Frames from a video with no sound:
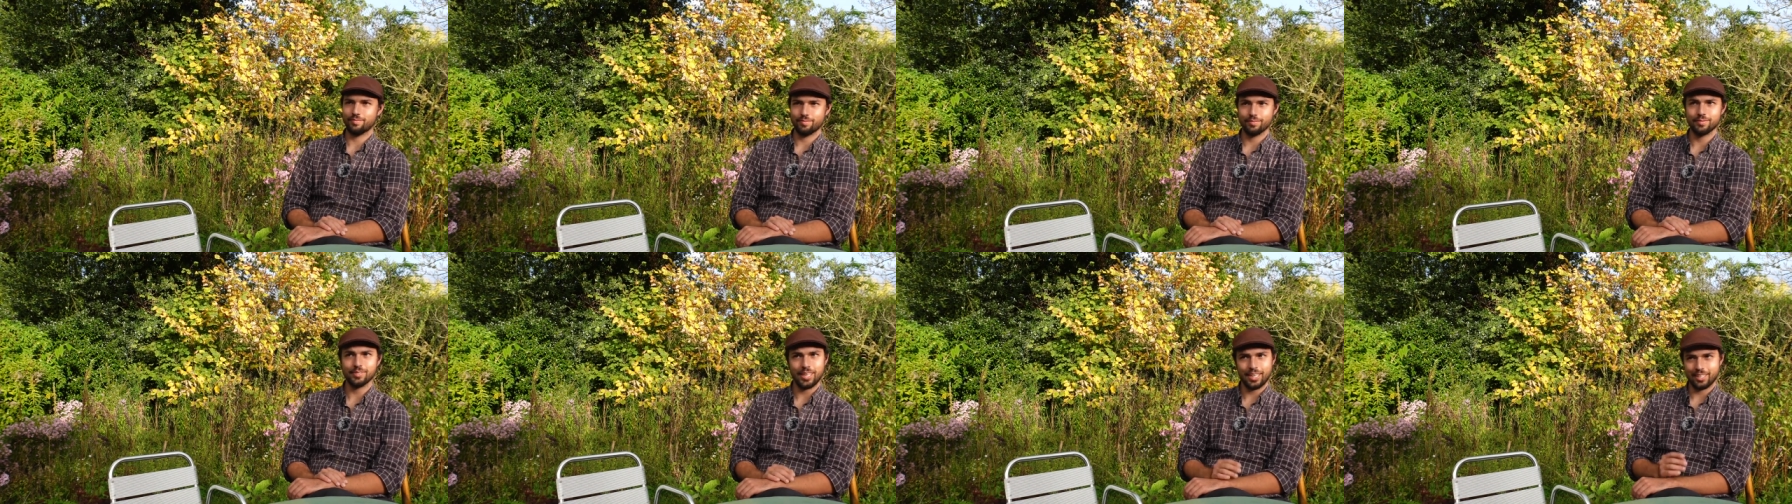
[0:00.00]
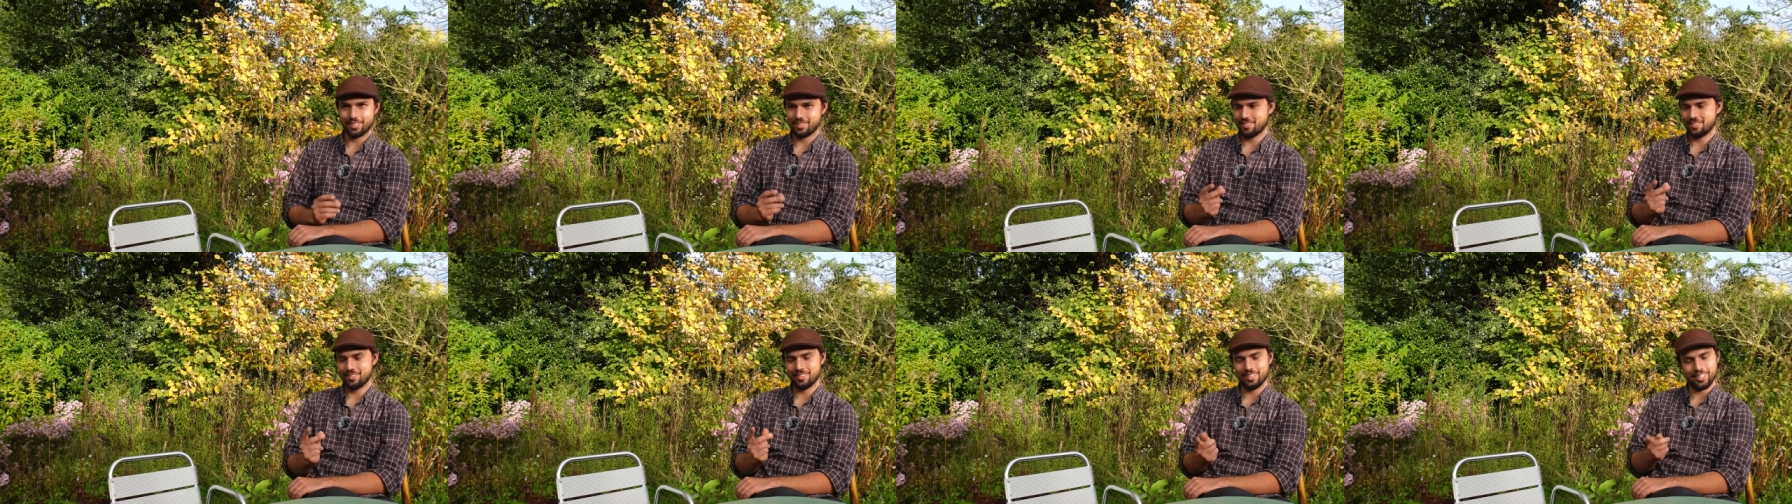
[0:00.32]
you know,
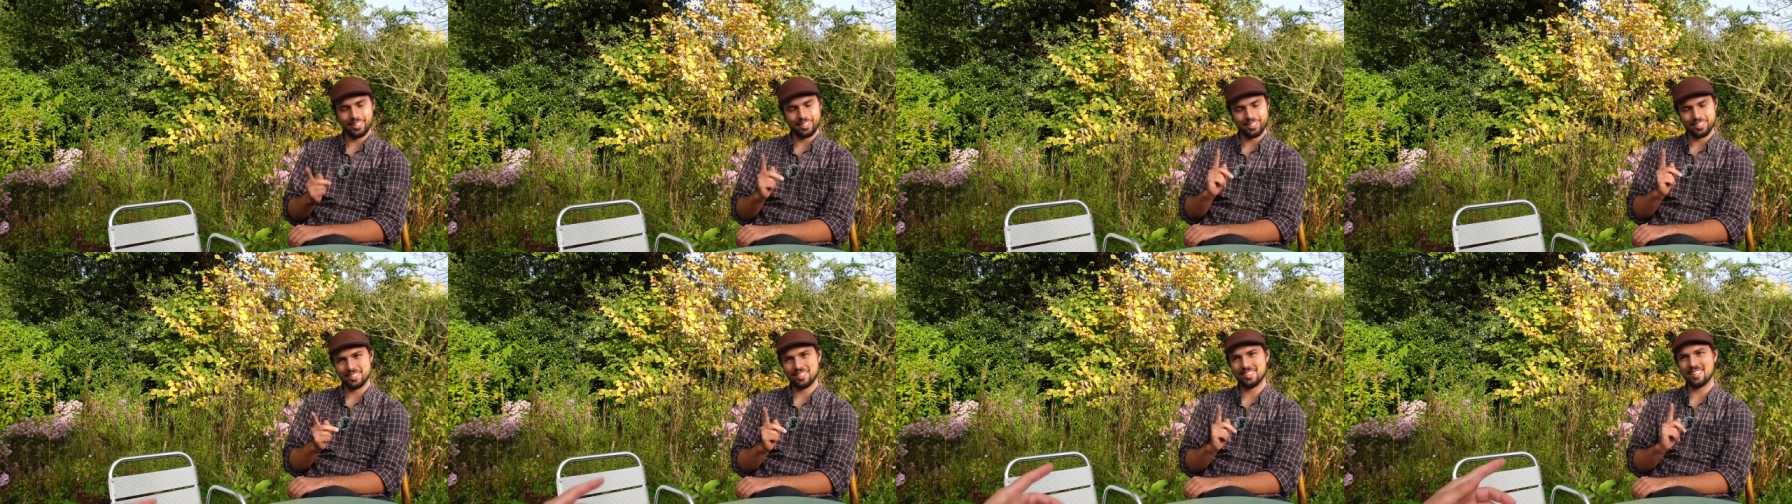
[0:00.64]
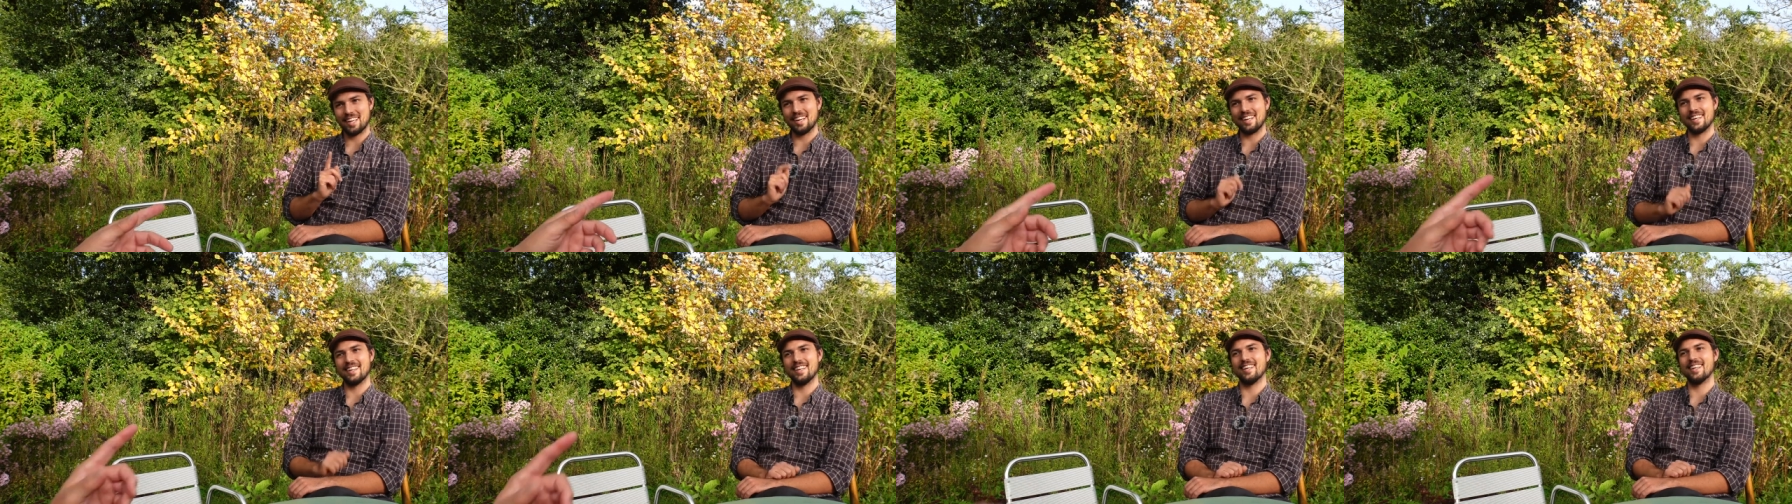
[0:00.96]
let's let's
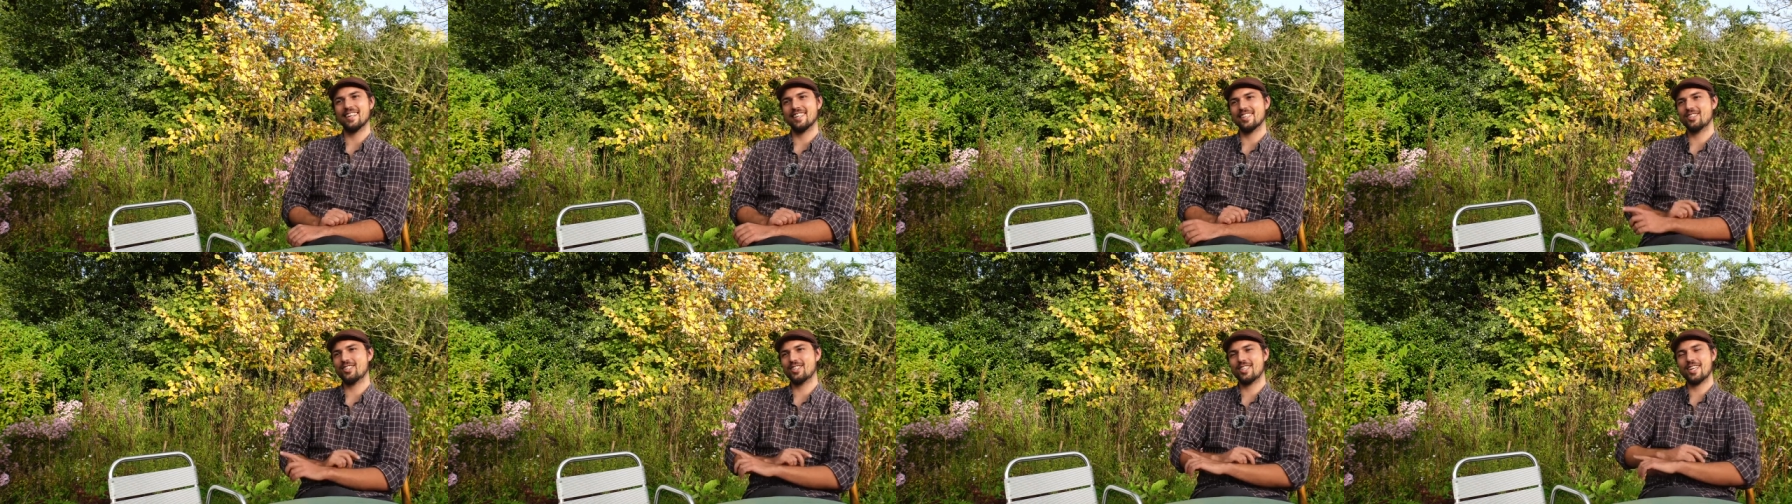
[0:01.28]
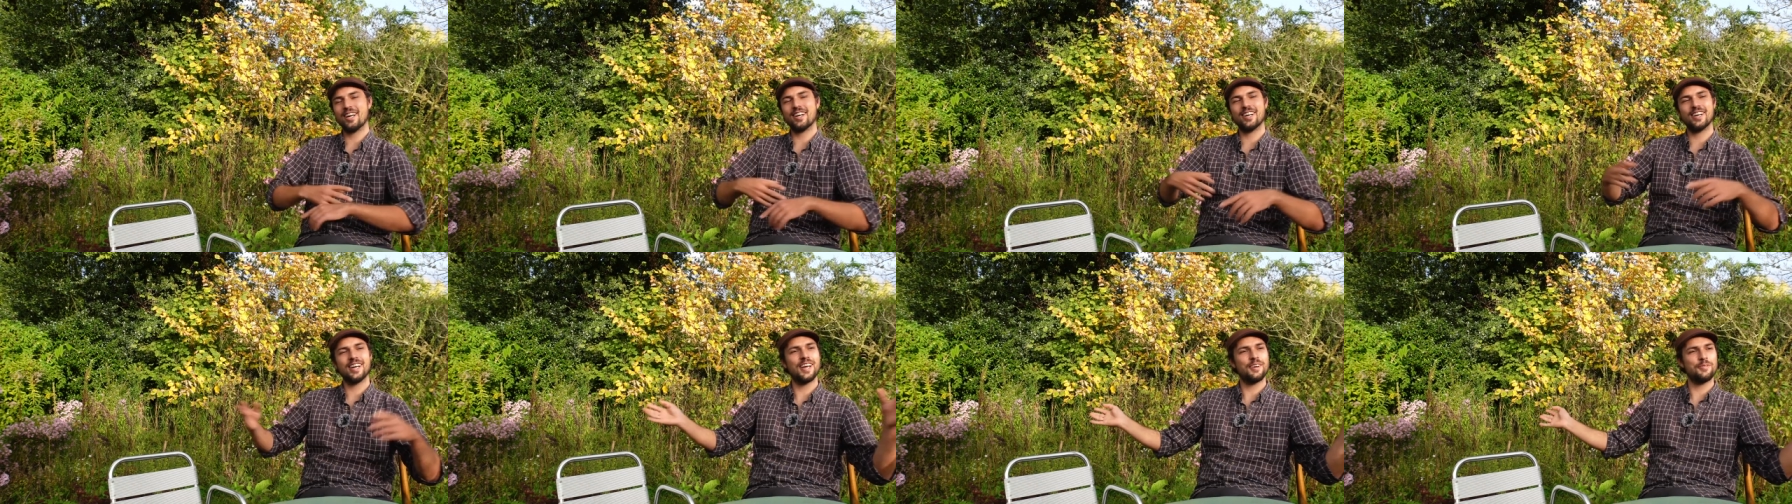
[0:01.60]
let's learn
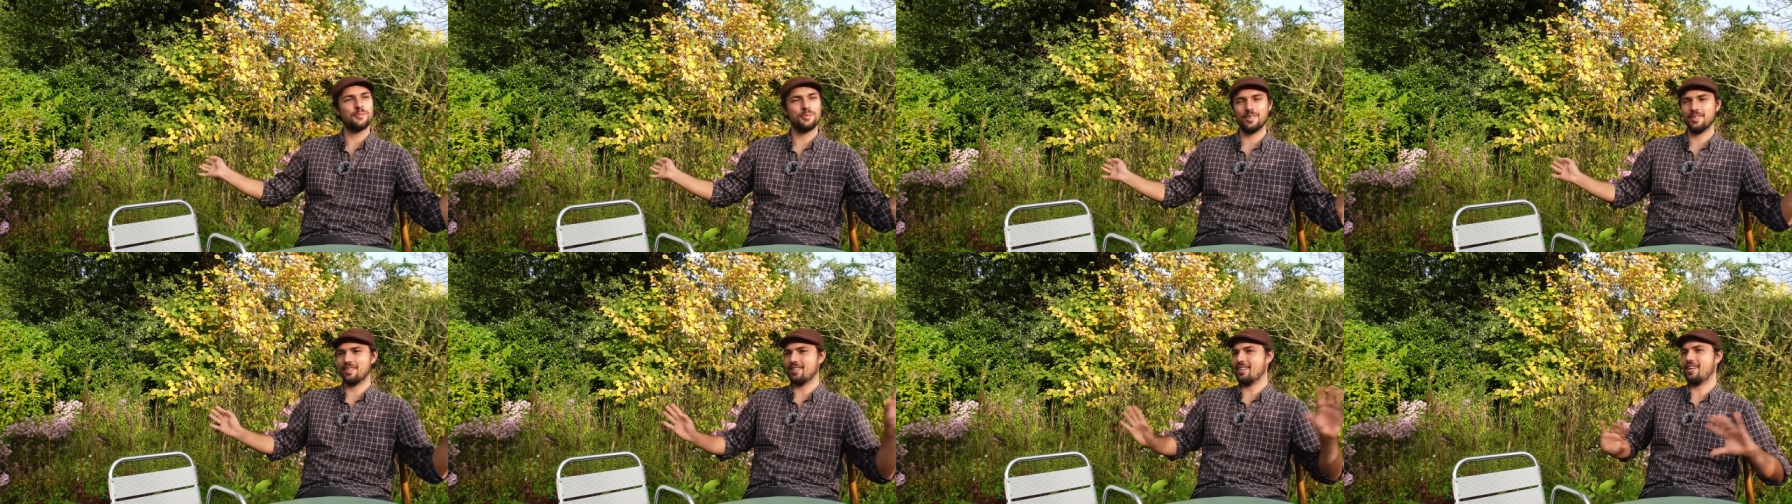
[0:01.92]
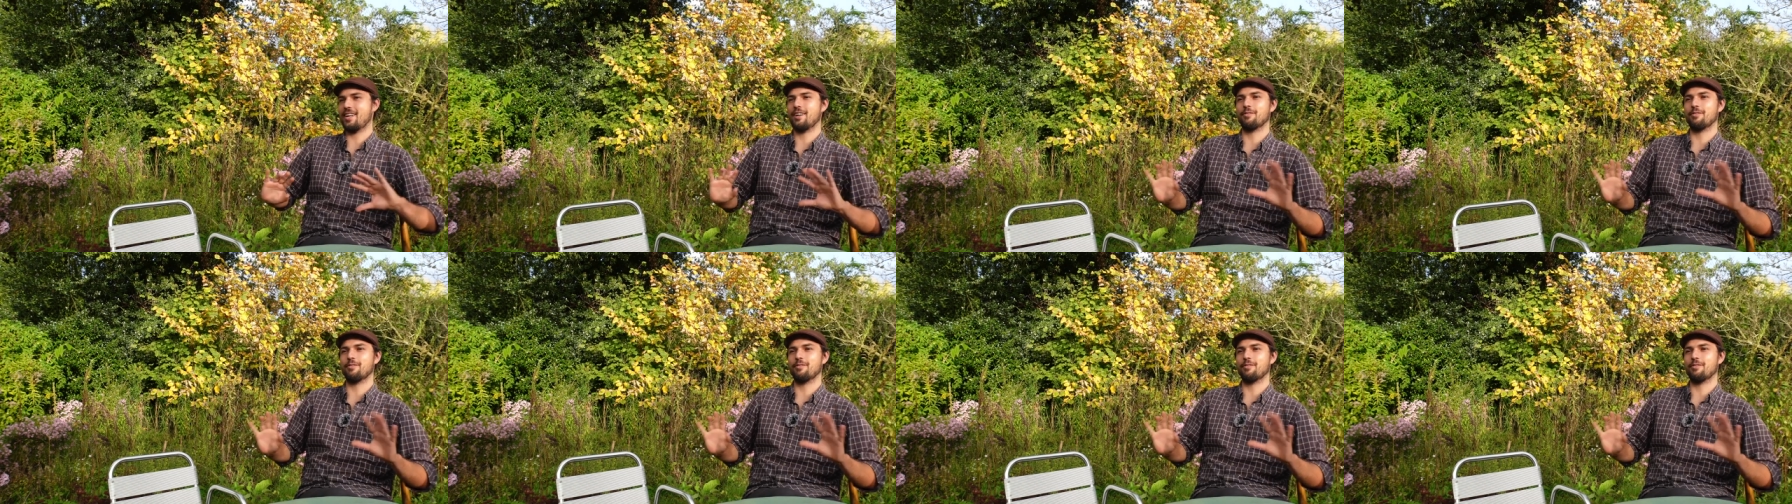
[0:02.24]
that, you know.